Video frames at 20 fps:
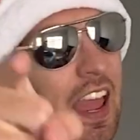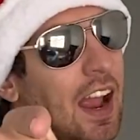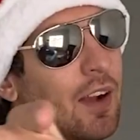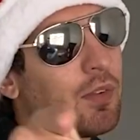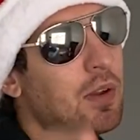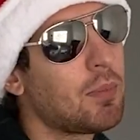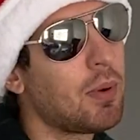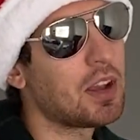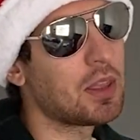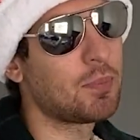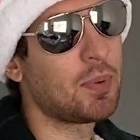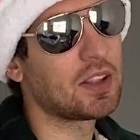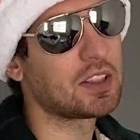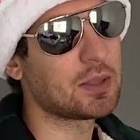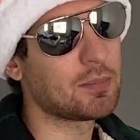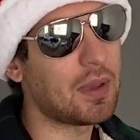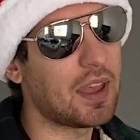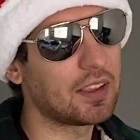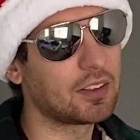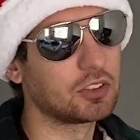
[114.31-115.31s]
everybody picked the
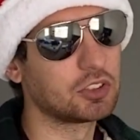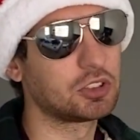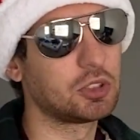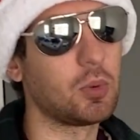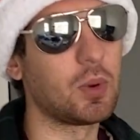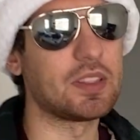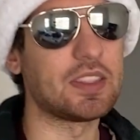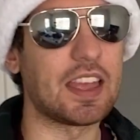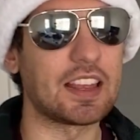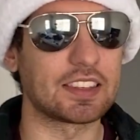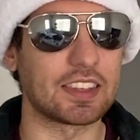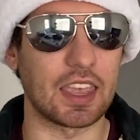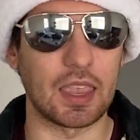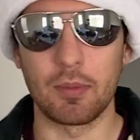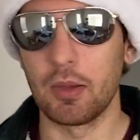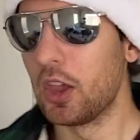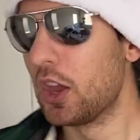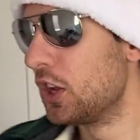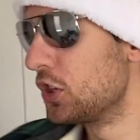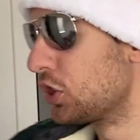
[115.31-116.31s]
Bengals to win that game,
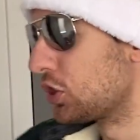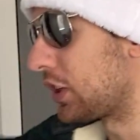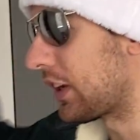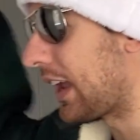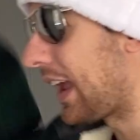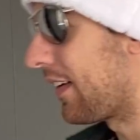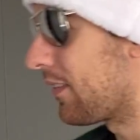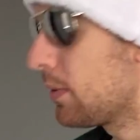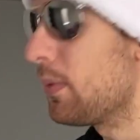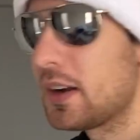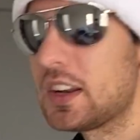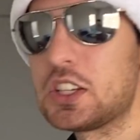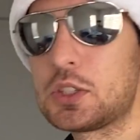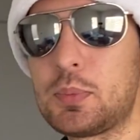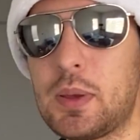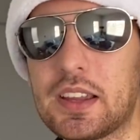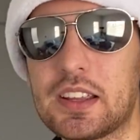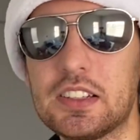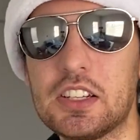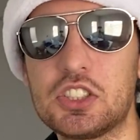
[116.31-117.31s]
just like everybody's
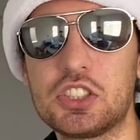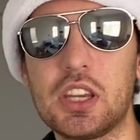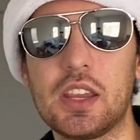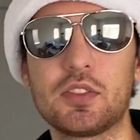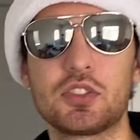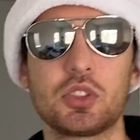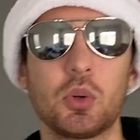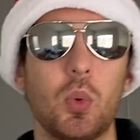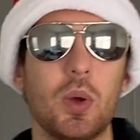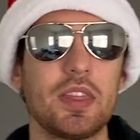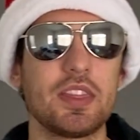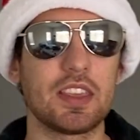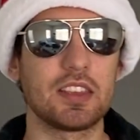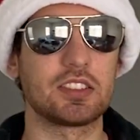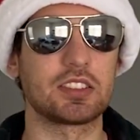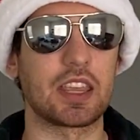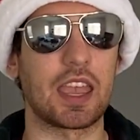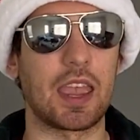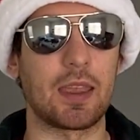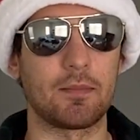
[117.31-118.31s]
picking the Chiefs to win this
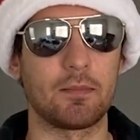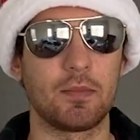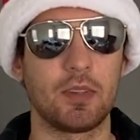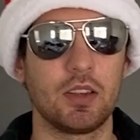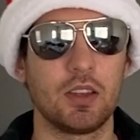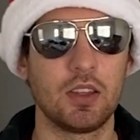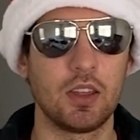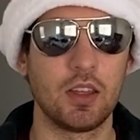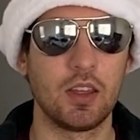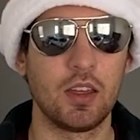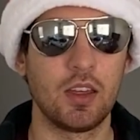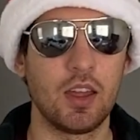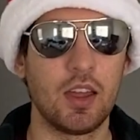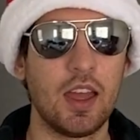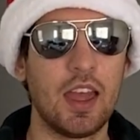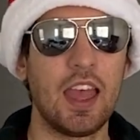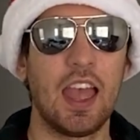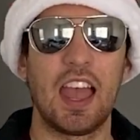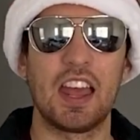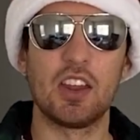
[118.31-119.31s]
game.
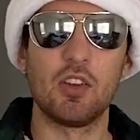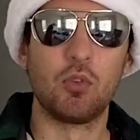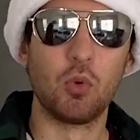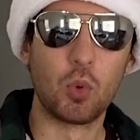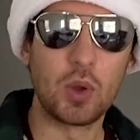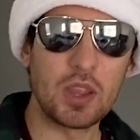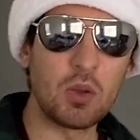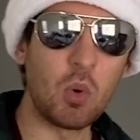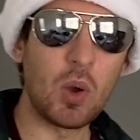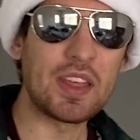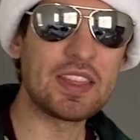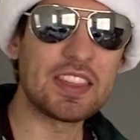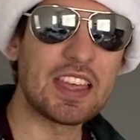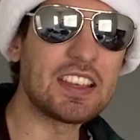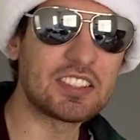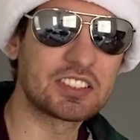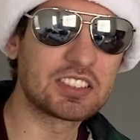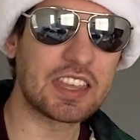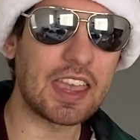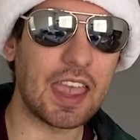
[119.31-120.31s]
And if we win
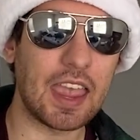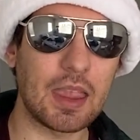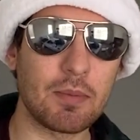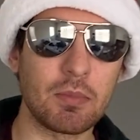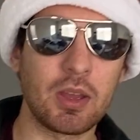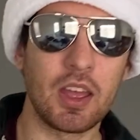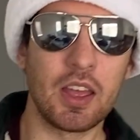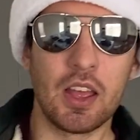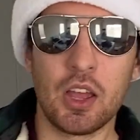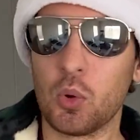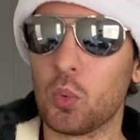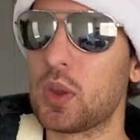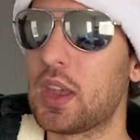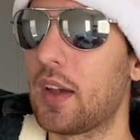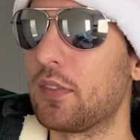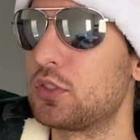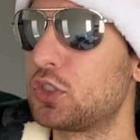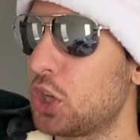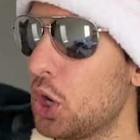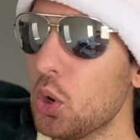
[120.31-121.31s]
this game, we
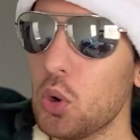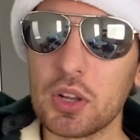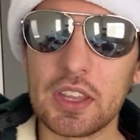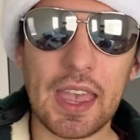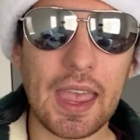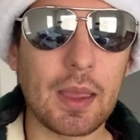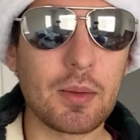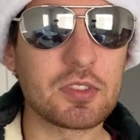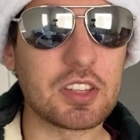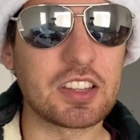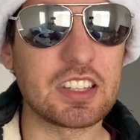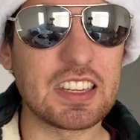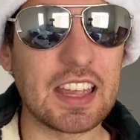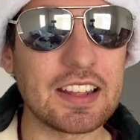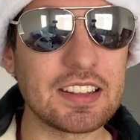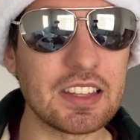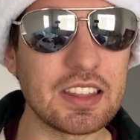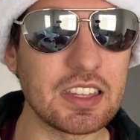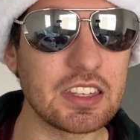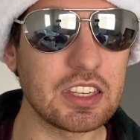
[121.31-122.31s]
have two games at the
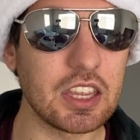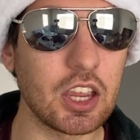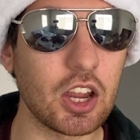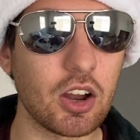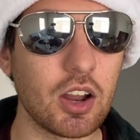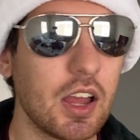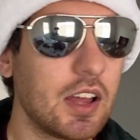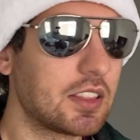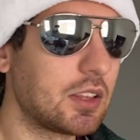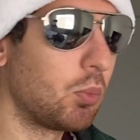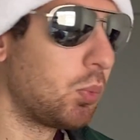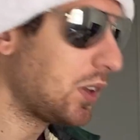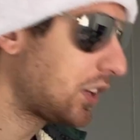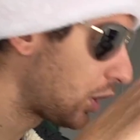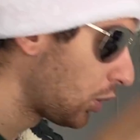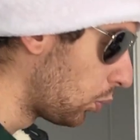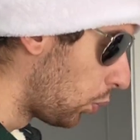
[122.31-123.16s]
end of the year that we could